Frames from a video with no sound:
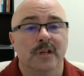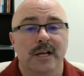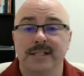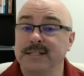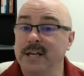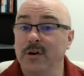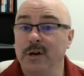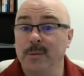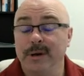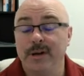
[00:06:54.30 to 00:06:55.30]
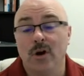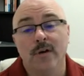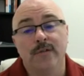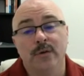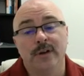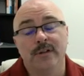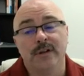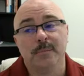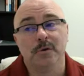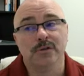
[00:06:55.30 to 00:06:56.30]
not to scare anybody off or
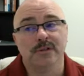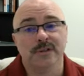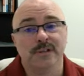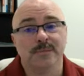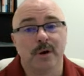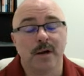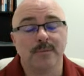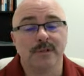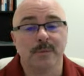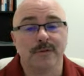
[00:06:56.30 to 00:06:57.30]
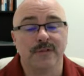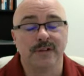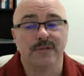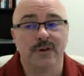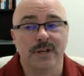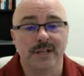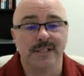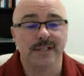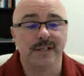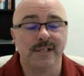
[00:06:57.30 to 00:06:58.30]
anything, most of these problems can be fixed very
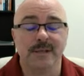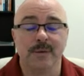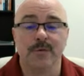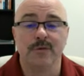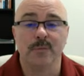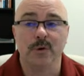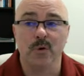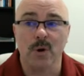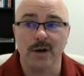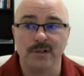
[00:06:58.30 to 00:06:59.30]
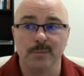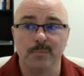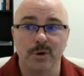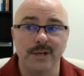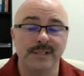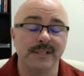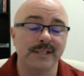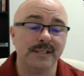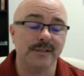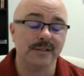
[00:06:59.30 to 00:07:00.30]
easily. Some of them require some
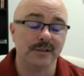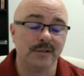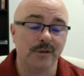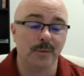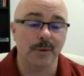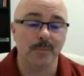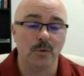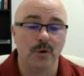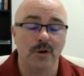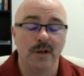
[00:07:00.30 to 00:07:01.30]
bracing, a little bit more